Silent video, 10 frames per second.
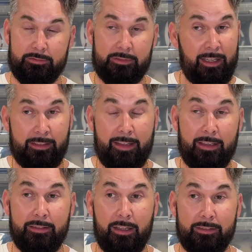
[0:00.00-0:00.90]
not
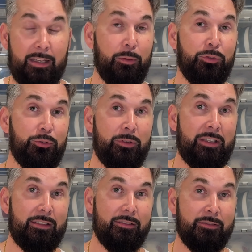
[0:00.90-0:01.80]
XL times
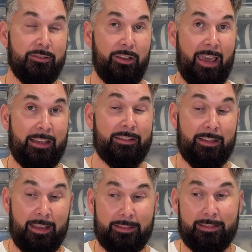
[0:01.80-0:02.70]
three, so
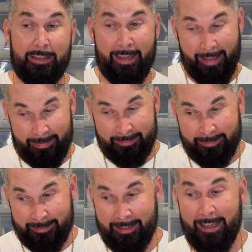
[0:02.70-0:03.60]

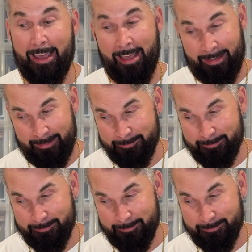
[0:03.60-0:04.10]
XXXL.